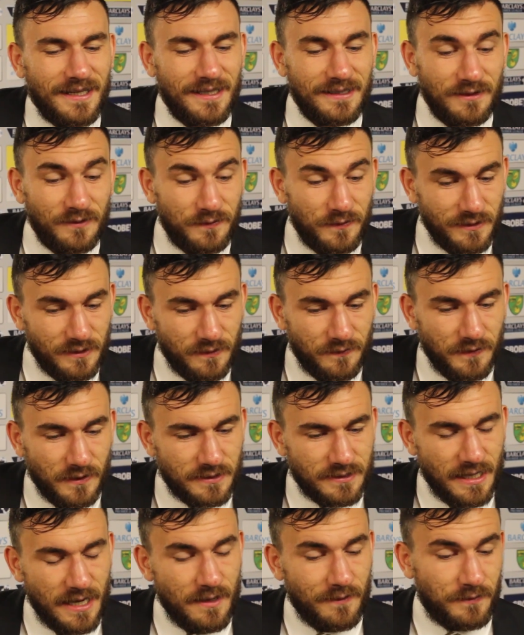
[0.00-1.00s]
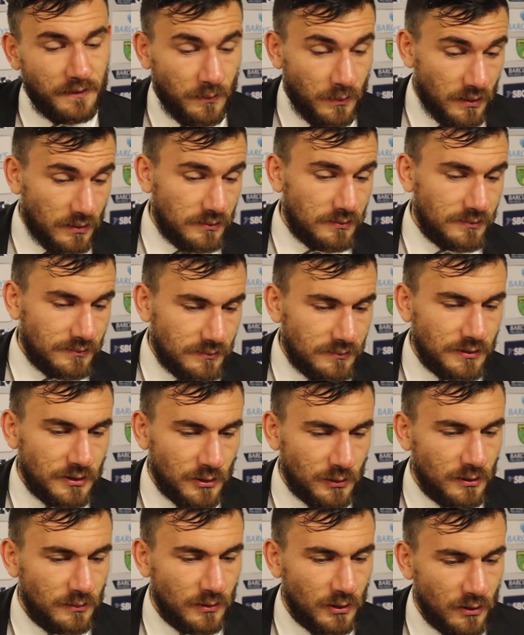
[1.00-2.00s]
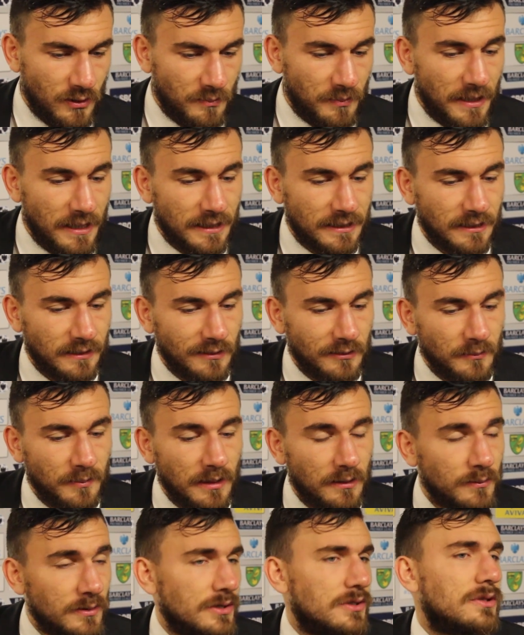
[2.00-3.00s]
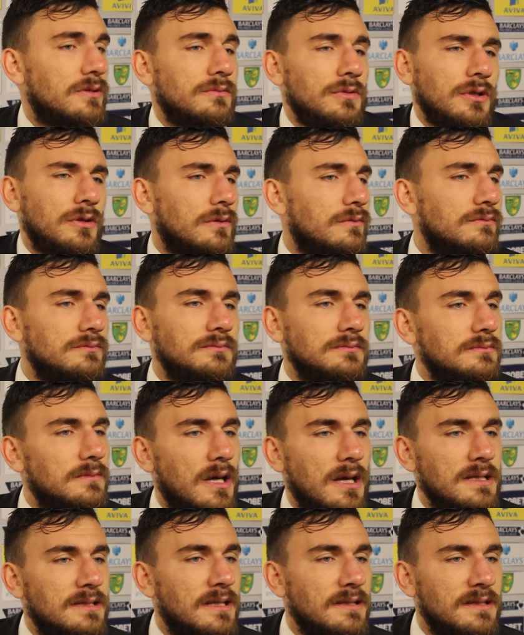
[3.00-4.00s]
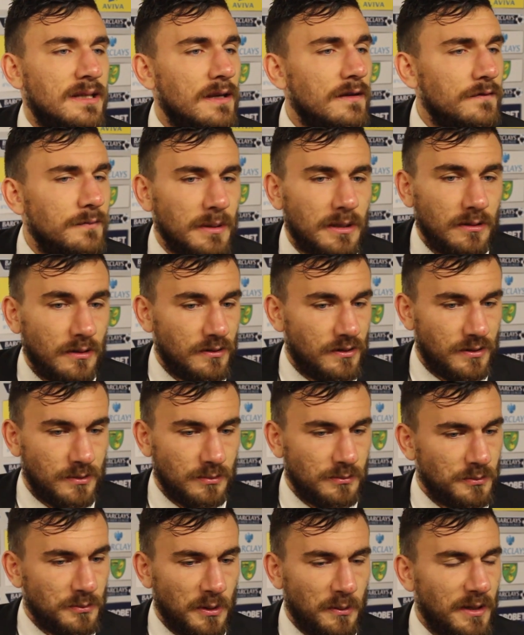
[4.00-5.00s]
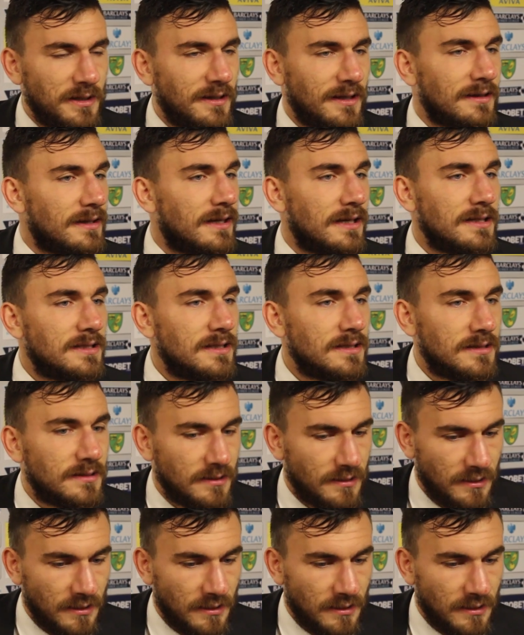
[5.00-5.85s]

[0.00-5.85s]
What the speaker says: in the first half they were, you know, they were on our back a little bit, which, you know, is deserved because we weren't at the races.